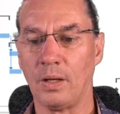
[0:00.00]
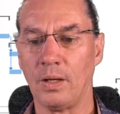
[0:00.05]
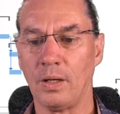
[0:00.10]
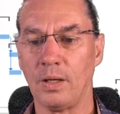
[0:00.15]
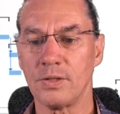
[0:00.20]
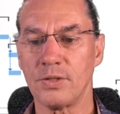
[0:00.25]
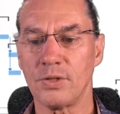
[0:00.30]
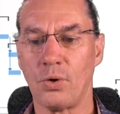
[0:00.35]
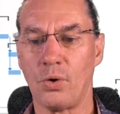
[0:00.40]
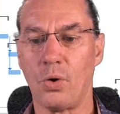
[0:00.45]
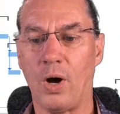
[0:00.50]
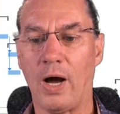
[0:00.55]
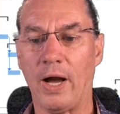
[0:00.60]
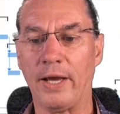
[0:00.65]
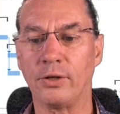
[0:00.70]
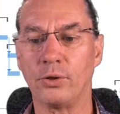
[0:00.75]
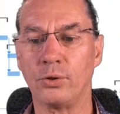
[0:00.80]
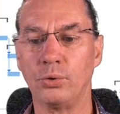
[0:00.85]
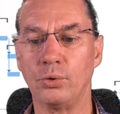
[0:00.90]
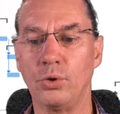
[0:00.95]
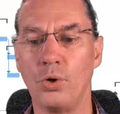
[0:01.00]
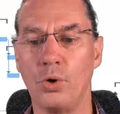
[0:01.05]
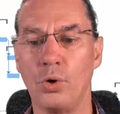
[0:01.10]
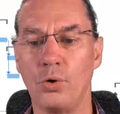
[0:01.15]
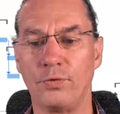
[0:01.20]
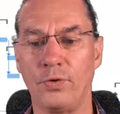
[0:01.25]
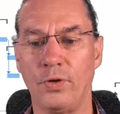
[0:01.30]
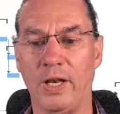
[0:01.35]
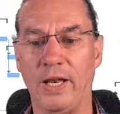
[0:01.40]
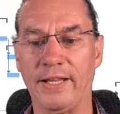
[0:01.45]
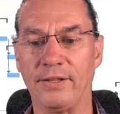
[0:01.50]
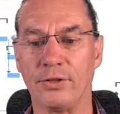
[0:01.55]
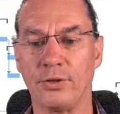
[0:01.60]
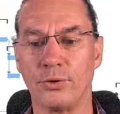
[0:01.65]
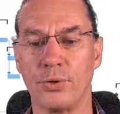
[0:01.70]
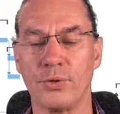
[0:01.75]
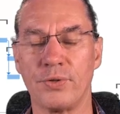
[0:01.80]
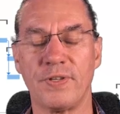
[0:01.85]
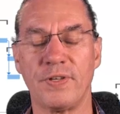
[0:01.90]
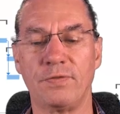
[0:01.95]
So I could go for
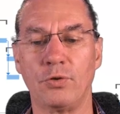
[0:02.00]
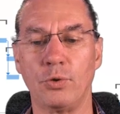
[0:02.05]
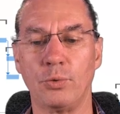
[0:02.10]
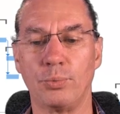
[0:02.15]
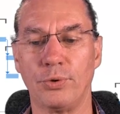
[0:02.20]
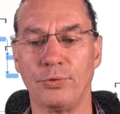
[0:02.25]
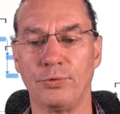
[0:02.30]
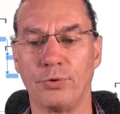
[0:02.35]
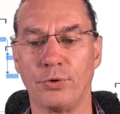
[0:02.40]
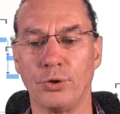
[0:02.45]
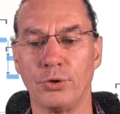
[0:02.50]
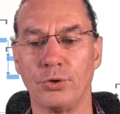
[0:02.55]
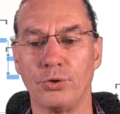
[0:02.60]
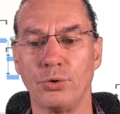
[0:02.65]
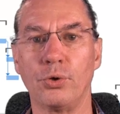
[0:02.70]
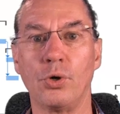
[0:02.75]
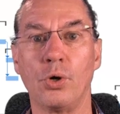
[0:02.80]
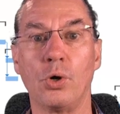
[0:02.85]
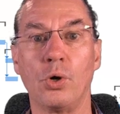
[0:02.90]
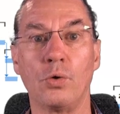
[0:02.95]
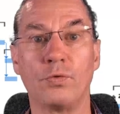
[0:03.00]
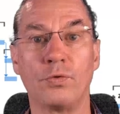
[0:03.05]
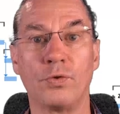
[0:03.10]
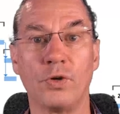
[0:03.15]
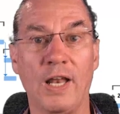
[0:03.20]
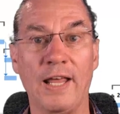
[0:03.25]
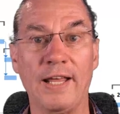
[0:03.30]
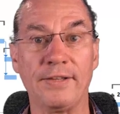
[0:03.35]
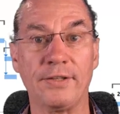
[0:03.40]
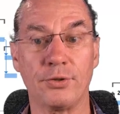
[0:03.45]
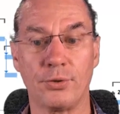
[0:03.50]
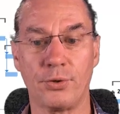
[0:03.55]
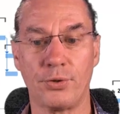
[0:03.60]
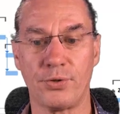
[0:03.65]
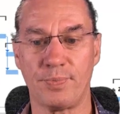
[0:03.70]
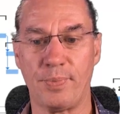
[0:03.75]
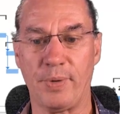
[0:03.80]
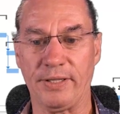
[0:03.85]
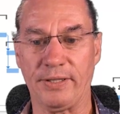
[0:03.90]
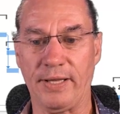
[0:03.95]
letters if you prefer to go for letters,
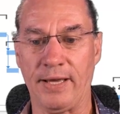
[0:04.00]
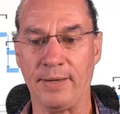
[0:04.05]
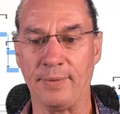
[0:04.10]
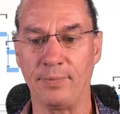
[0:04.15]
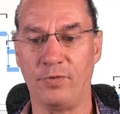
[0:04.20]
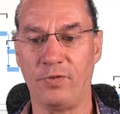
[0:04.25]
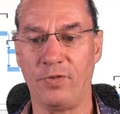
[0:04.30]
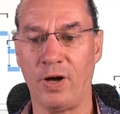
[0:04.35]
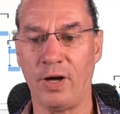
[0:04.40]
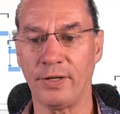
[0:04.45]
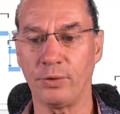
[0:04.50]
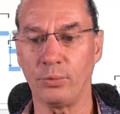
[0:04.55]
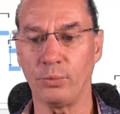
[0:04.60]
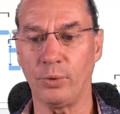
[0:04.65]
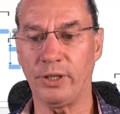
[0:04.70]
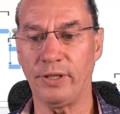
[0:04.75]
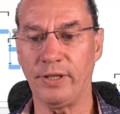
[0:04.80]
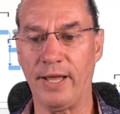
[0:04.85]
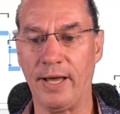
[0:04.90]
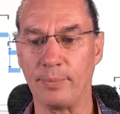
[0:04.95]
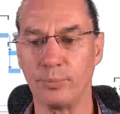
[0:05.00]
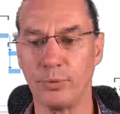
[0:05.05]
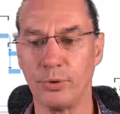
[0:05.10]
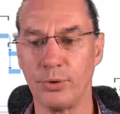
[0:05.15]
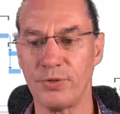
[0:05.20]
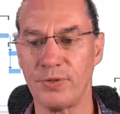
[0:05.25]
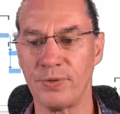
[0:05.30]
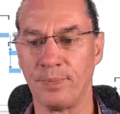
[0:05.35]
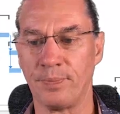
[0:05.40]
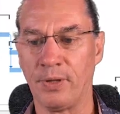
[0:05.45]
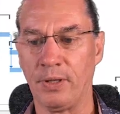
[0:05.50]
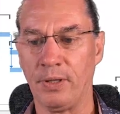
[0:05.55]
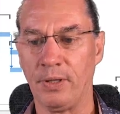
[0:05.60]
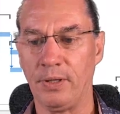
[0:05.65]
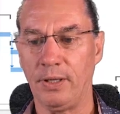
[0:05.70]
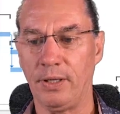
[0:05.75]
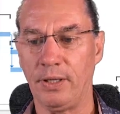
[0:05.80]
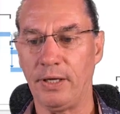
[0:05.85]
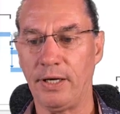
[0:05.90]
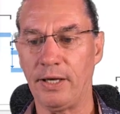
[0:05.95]
but I'm fine with numbers.
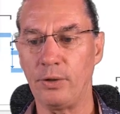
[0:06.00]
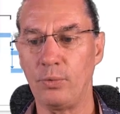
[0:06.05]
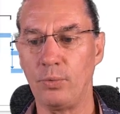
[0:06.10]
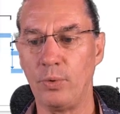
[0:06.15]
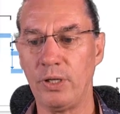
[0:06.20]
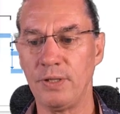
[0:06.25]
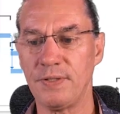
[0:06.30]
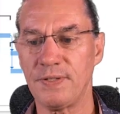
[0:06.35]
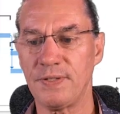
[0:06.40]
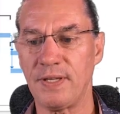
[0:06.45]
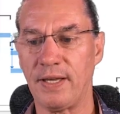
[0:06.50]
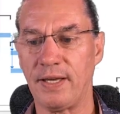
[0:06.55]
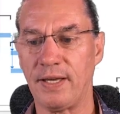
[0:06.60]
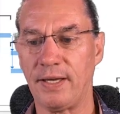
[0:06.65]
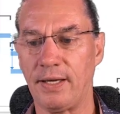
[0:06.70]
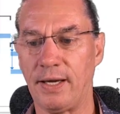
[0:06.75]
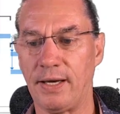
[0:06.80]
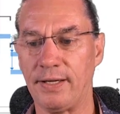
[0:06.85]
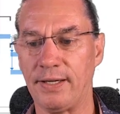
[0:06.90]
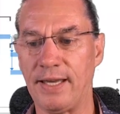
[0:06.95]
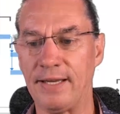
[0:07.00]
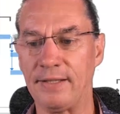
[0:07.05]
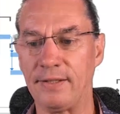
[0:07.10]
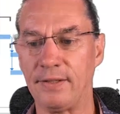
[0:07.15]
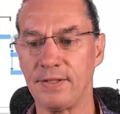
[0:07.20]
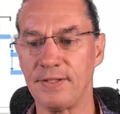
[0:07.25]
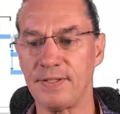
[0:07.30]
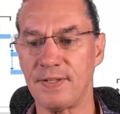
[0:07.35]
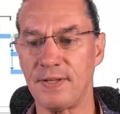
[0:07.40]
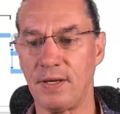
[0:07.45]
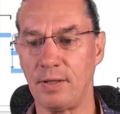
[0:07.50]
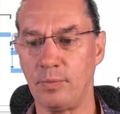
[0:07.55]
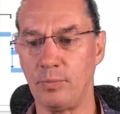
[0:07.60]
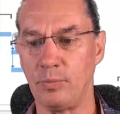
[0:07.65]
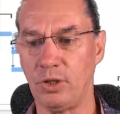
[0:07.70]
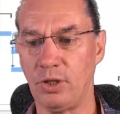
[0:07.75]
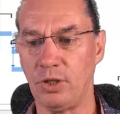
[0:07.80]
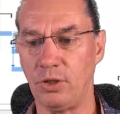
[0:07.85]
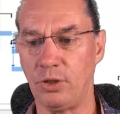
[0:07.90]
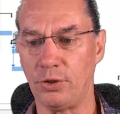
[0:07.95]
And I will say again the same
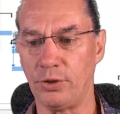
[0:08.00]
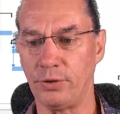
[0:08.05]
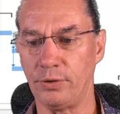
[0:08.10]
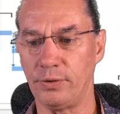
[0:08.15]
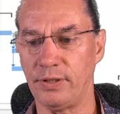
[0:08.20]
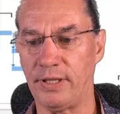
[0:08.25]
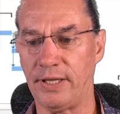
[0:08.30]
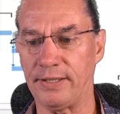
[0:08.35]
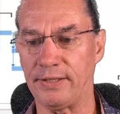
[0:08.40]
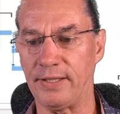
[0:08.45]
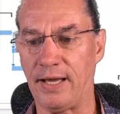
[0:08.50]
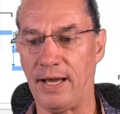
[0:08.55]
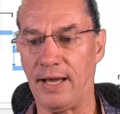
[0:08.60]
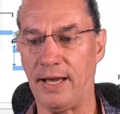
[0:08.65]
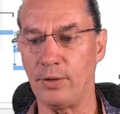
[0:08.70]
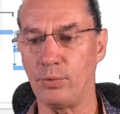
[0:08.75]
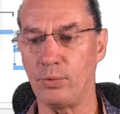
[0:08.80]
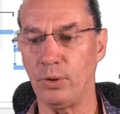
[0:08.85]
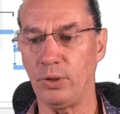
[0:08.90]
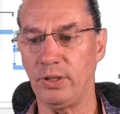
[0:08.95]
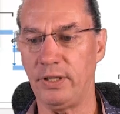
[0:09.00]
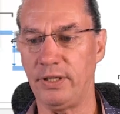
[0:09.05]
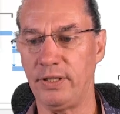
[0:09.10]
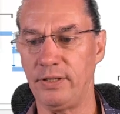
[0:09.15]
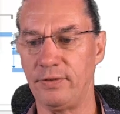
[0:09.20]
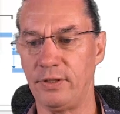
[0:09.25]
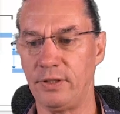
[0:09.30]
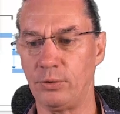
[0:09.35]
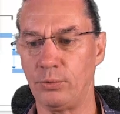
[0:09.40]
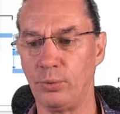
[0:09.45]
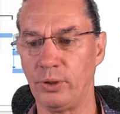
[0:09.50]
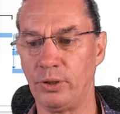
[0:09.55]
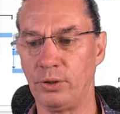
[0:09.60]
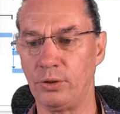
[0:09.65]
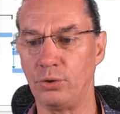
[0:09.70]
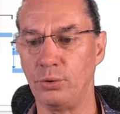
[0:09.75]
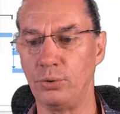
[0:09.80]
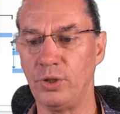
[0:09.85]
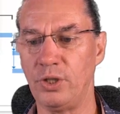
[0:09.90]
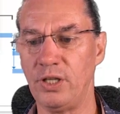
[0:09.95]
here, that I will leave it with
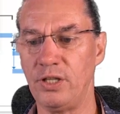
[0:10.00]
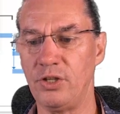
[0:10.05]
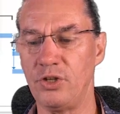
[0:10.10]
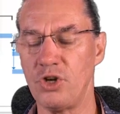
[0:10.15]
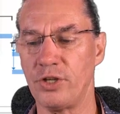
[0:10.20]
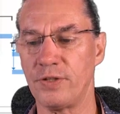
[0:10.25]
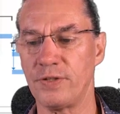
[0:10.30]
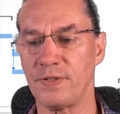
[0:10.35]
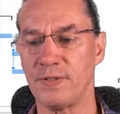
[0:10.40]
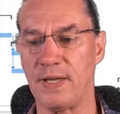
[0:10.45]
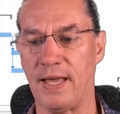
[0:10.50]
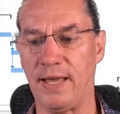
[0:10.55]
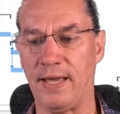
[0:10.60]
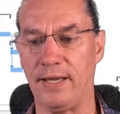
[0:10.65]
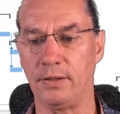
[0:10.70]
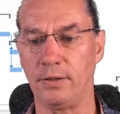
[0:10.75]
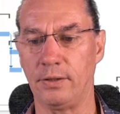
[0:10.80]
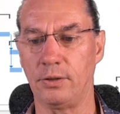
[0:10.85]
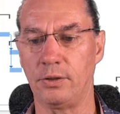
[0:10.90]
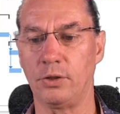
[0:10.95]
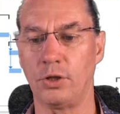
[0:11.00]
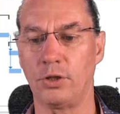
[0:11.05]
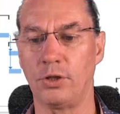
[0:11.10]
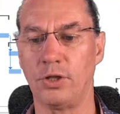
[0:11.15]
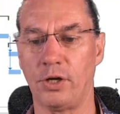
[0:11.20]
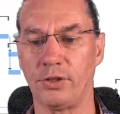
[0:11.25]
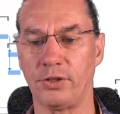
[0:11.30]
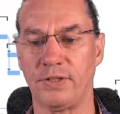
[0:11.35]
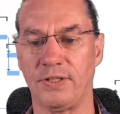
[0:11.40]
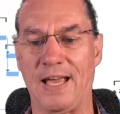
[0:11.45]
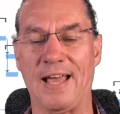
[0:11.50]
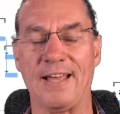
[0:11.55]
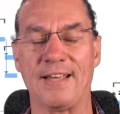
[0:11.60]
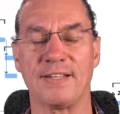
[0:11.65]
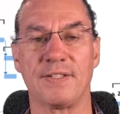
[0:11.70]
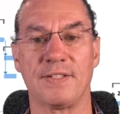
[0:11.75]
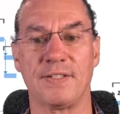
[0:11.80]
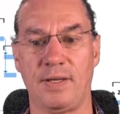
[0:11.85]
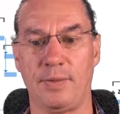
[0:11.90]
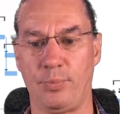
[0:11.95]
two digits and the dot as
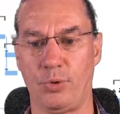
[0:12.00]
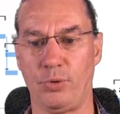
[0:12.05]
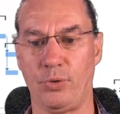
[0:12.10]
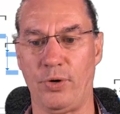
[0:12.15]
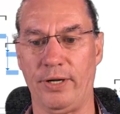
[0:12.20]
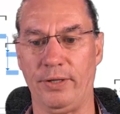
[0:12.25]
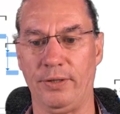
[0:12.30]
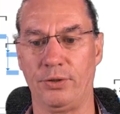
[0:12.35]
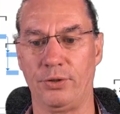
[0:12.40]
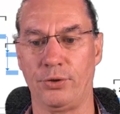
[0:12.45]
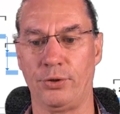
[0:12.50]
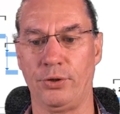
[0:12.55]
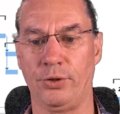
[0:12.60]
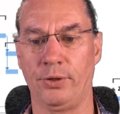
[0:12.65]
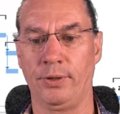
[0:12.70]
separator.